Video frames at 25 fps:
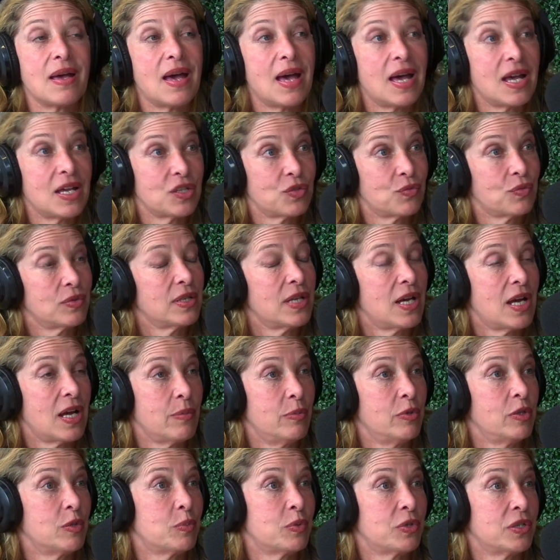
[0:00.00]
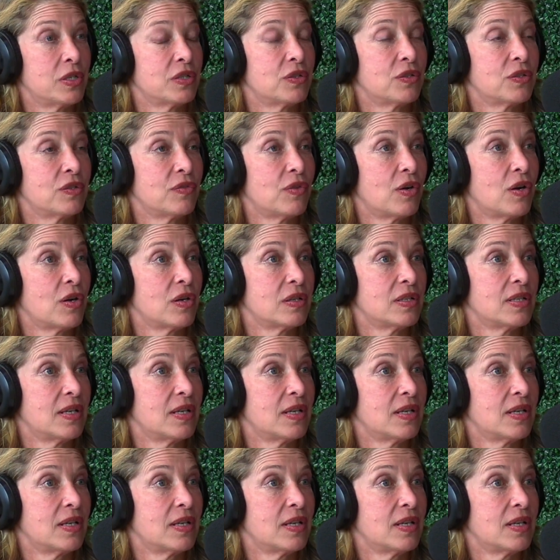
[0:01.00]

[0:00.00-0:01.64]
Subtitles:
as reliable a predictor of heart